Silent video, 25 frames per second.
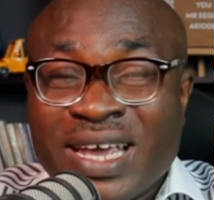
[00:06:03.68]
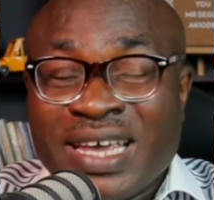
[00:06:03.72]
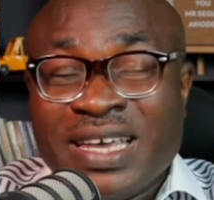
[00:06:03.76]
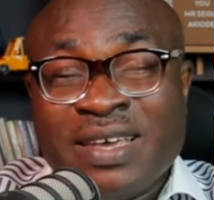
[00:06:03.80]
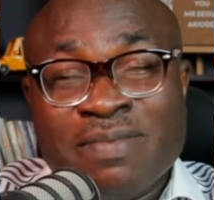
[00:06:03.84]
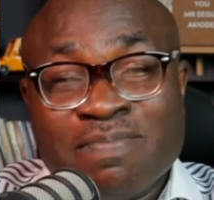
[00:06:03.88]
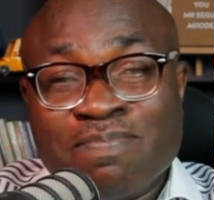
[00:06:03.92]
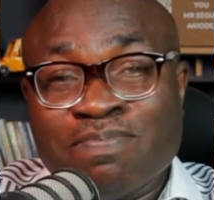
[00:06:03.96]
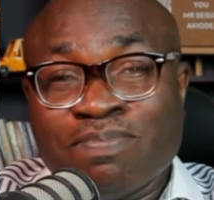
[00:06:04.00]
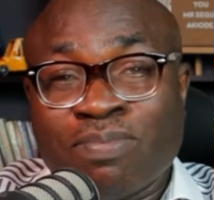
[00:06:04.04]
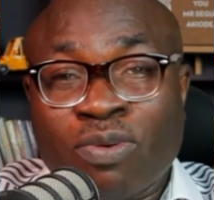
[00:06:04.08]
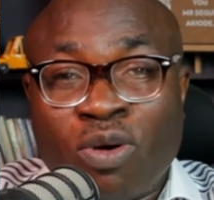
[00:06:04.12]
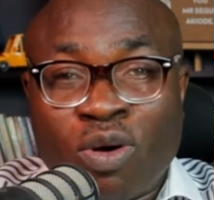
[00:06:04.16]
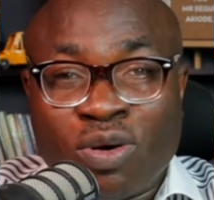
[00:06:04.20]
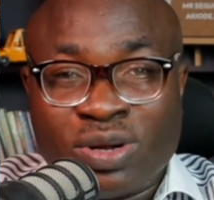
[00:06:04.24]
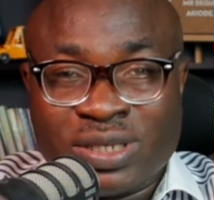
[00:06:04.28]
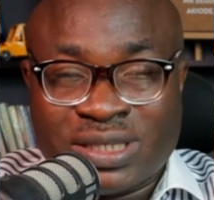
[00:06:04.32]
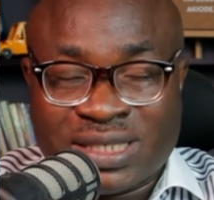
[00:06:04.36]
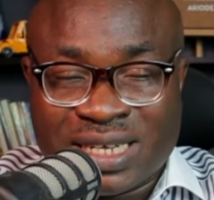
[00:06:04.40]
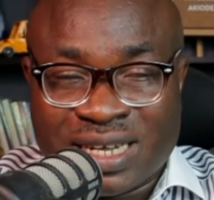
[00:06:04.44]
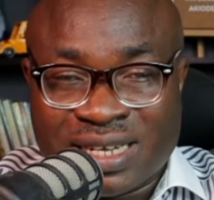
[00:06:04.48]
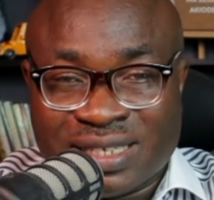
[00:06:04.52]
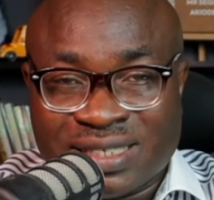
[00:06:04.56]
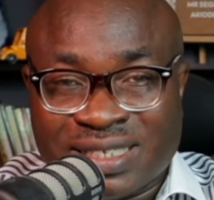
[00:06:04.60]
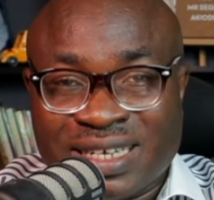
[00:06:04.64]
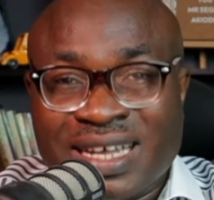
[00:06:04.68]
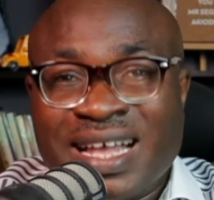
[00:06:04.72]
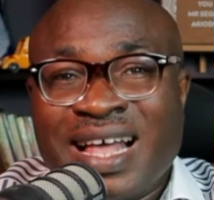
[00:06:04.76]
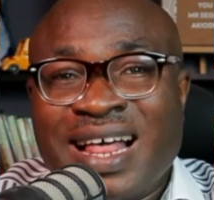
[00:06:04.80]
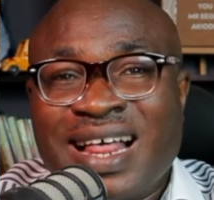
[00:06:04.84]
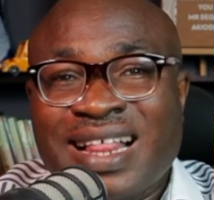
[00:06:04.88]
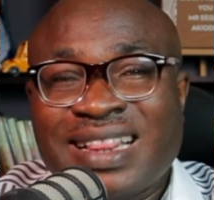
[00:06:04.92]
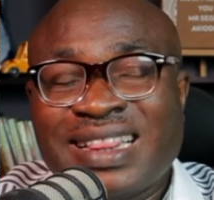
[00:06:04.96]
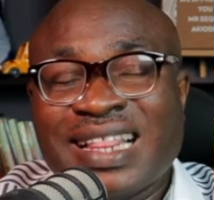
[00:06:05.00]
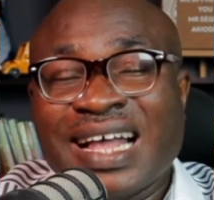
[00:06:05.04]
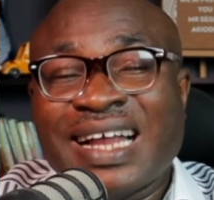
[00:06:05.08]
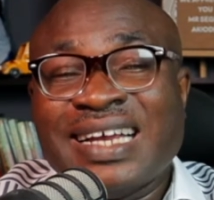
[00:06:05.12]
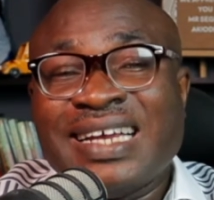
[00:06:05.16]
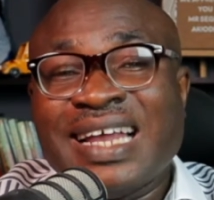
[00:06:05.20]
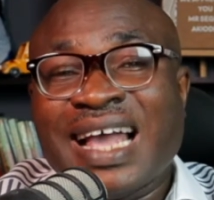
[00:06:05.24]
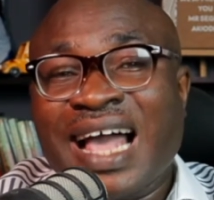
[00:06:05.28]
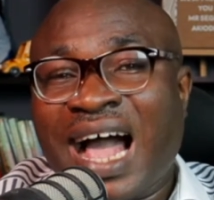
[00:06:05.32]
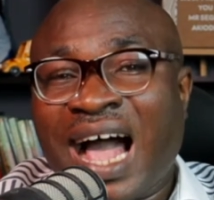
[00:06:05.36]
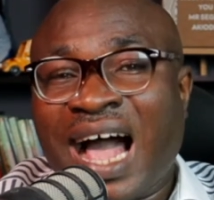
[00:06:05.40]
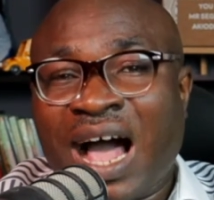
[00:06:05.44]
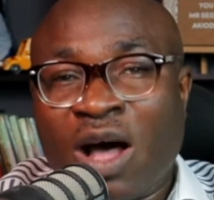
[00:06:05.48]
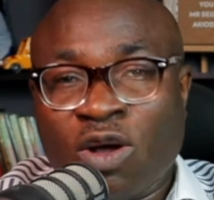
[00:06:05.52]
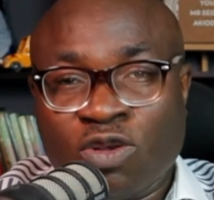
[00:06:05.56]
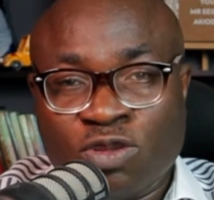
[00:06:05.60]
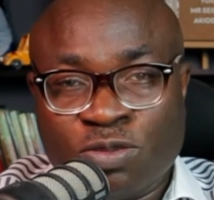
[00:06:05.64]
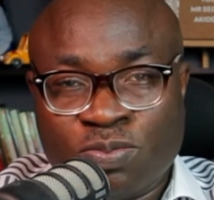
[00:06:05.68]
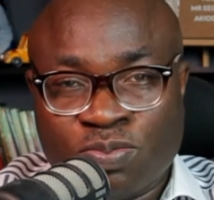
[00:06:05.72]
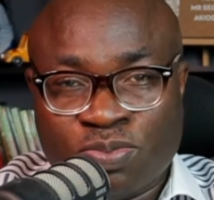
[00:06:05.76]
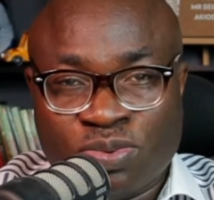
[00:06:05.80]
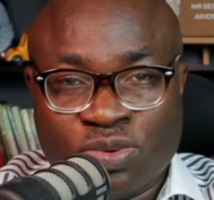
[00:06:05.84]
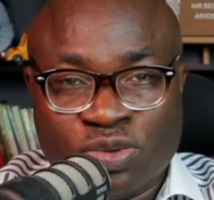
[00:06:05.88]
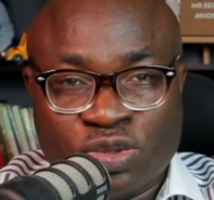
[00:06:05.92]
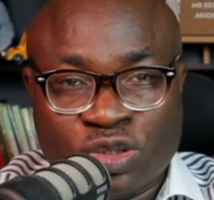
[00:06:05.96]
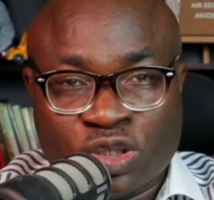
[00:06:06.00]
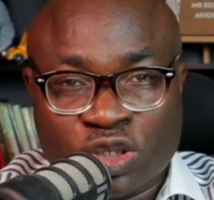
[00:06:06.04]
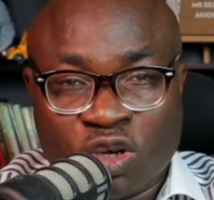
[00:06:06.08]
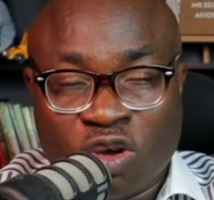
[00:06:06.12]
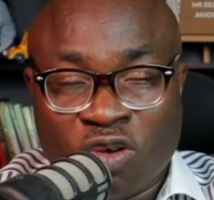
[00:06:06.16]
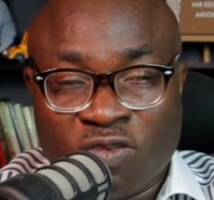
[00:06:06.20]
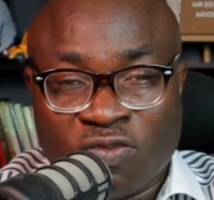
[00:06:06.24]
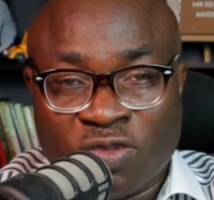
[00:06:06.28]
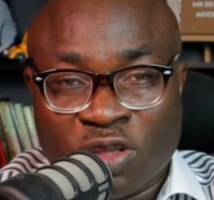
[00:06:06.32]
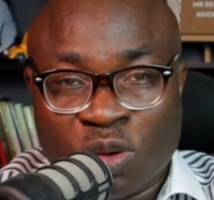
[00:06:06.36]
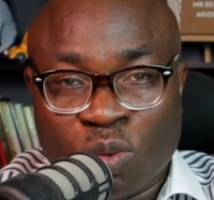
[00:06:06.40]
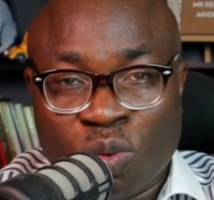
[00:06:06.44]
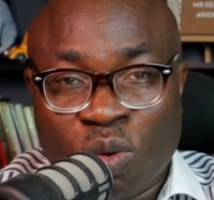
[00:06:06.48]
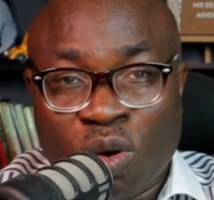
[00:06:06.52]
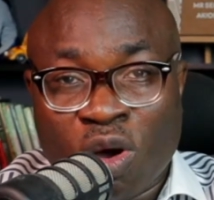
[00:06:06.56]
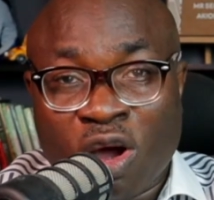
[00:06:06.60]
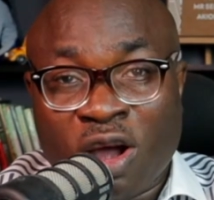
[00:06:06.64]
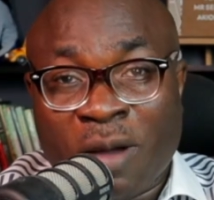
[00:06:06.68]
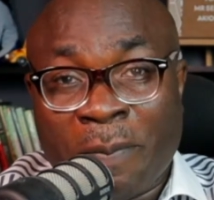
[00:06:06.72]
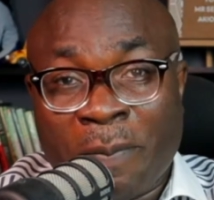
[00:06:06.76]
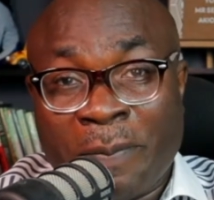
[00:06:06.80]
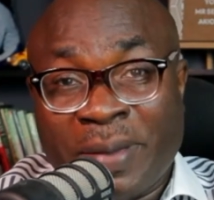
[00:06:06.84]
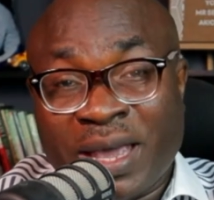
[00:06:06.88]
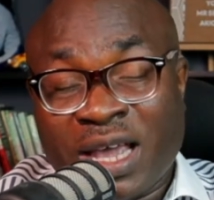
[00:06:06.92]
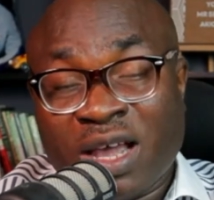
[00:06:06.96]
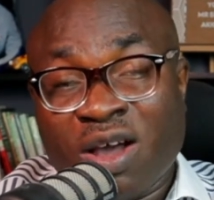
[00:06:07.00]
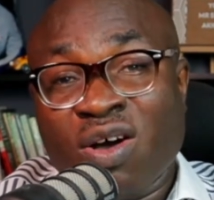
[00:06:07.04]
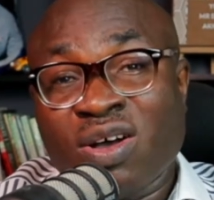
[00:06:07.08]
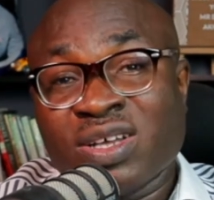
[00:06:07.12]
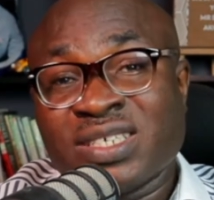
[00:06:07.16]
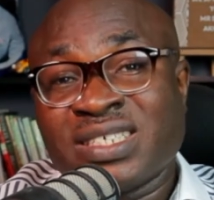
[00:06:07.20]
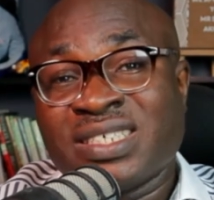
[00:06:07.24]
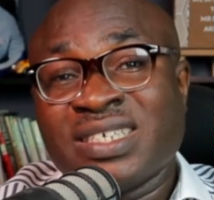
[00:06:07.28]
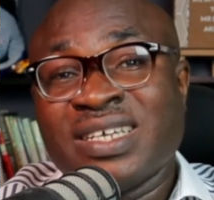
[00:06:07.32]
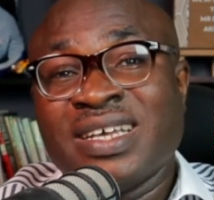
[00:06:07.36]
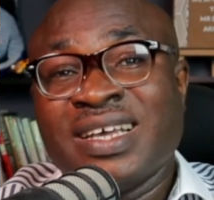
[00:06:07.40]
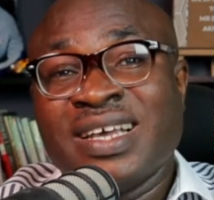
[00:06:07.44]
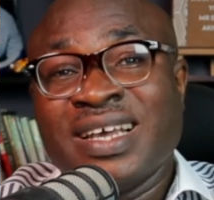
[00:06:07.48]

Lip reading: important than the output of the work, because